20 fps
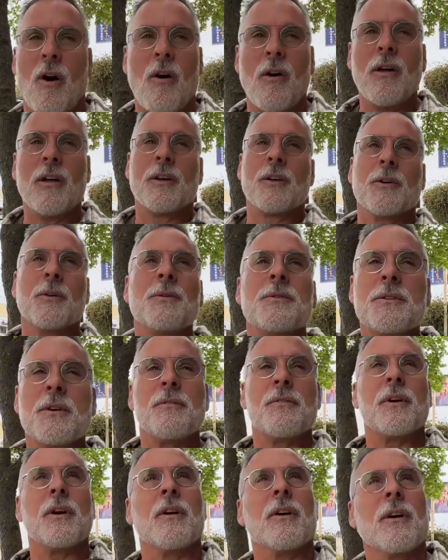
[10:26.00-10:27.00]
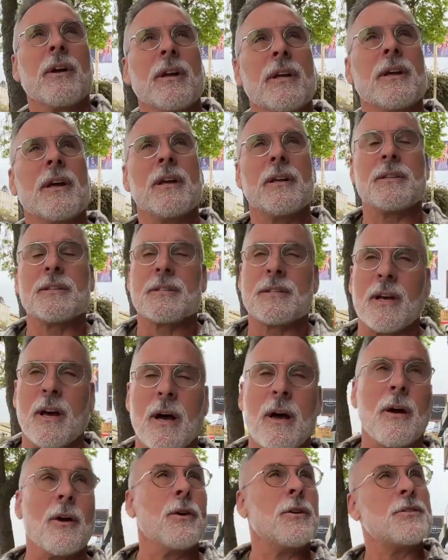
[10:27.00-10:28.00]
all inclusive here. It's
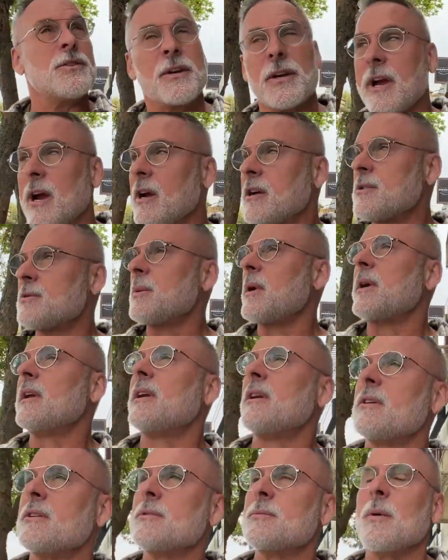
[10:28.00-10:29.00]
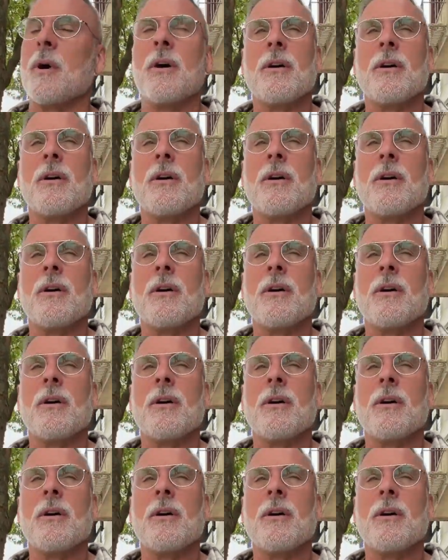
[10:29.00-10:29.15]
urgent cares right here as